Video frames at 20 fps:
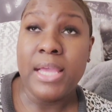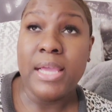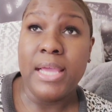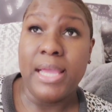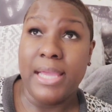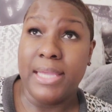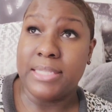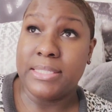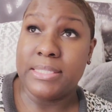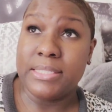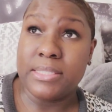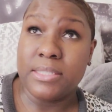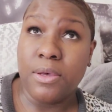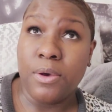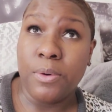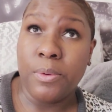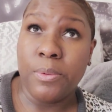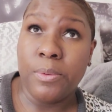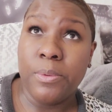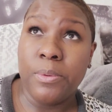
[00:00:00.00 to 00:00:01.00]
And
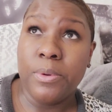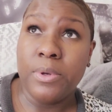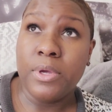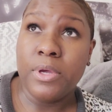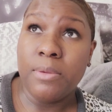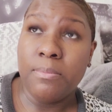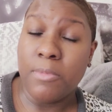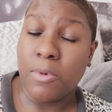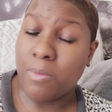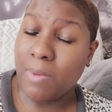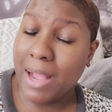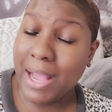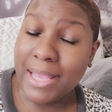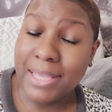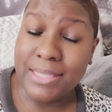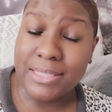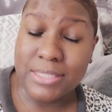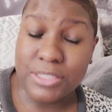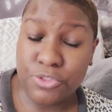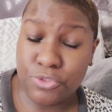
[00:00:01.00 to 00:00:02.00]
so Mariah
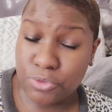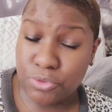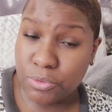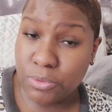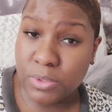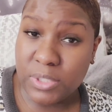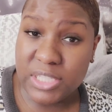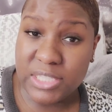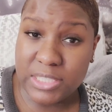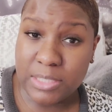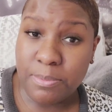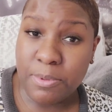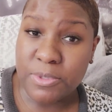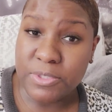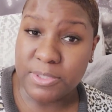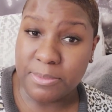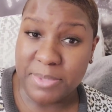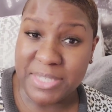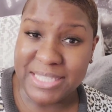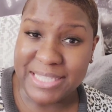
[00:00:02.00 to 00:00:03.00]
is truly supposed to
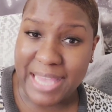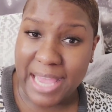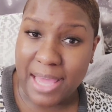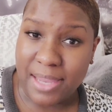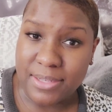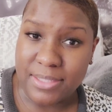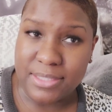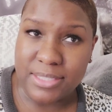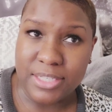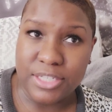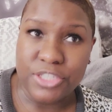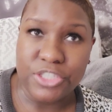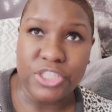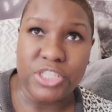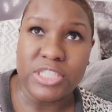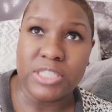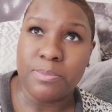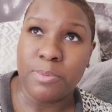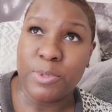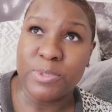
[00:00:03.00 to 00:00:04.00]
be talented. She's
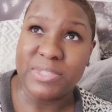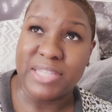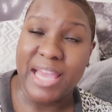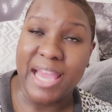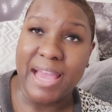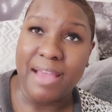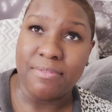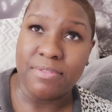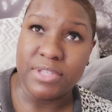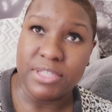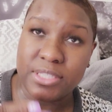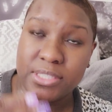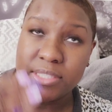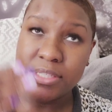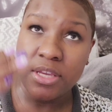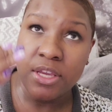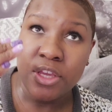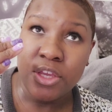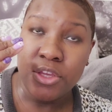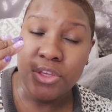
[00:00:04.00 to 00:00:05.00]
supposed to have this
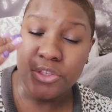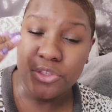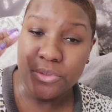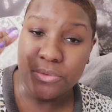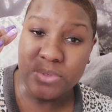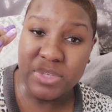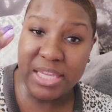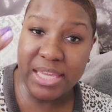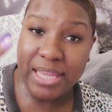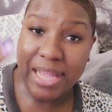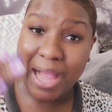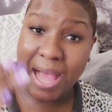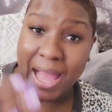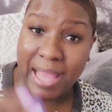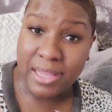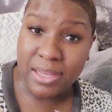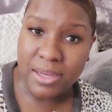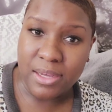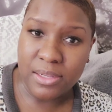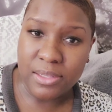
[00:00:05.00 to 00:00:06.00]
unique eye
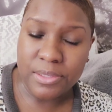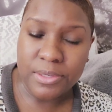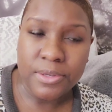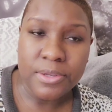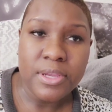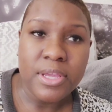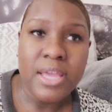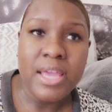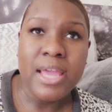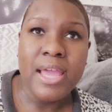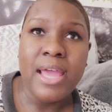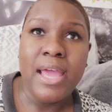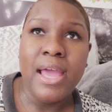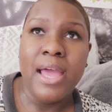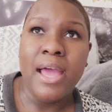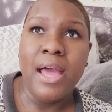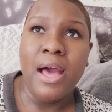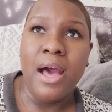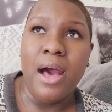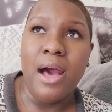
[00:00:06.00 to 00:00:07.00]
color.
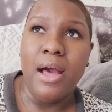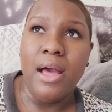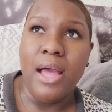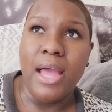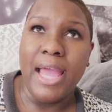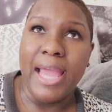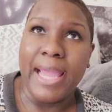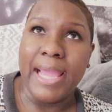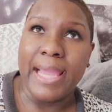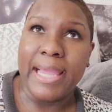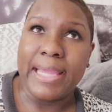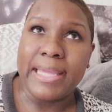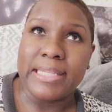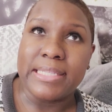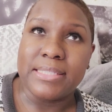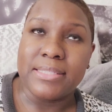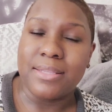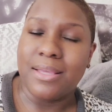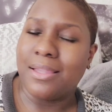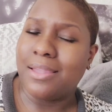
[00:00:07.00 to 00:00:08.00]
And
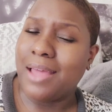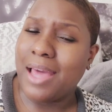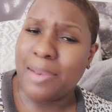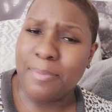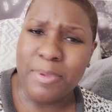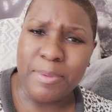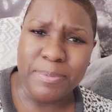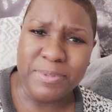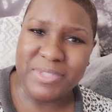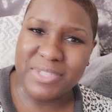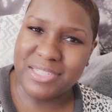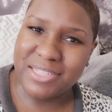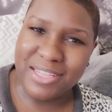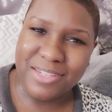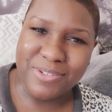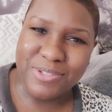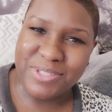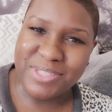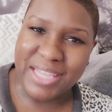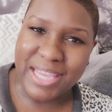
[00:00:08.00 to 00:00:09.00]
a lot of people didn't
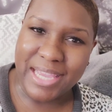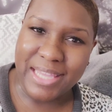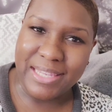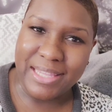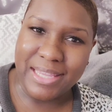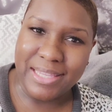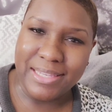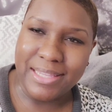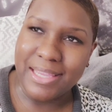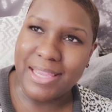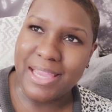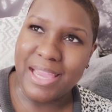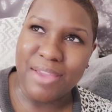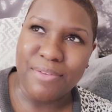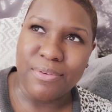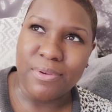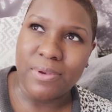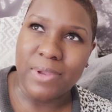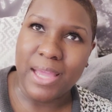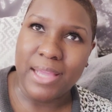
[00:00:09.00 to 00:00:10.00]
understand that. They gave
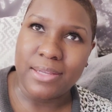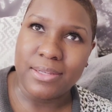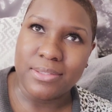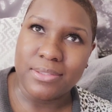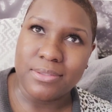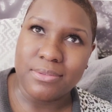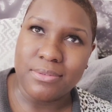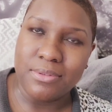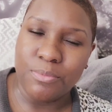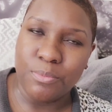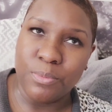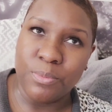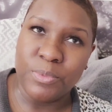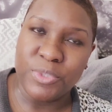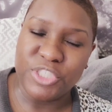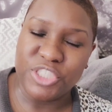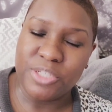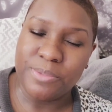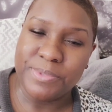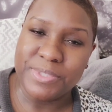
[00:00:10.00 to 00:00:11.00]
her when
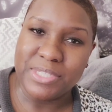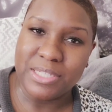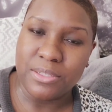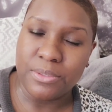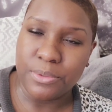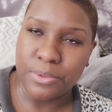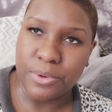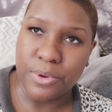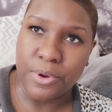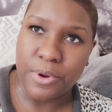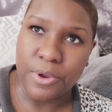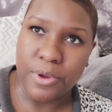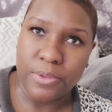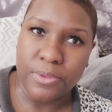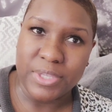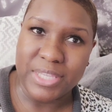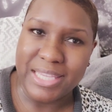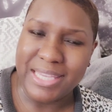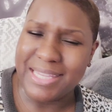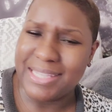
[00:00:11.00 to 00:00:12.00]
she was a little girl, the
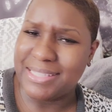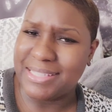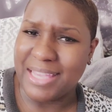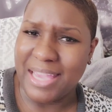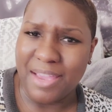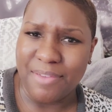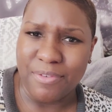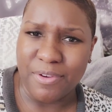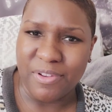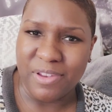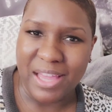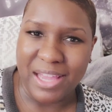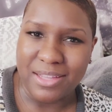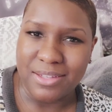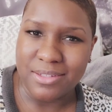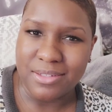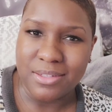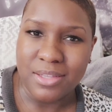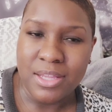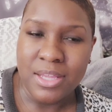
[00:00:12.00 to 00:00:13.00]
kids gave her like
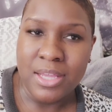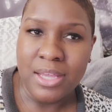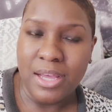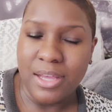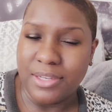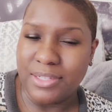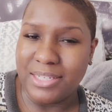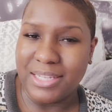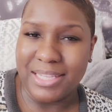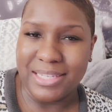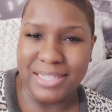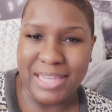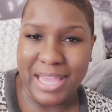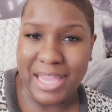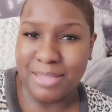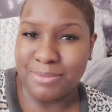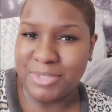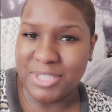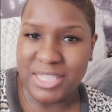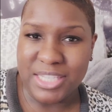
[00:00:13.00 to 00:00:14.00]
a
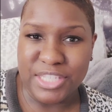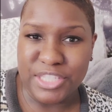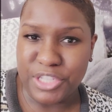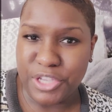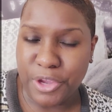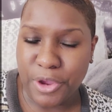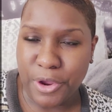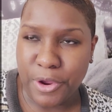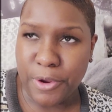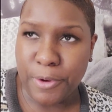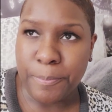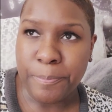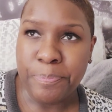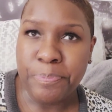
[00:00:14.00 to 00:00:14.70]
nickname teasing her.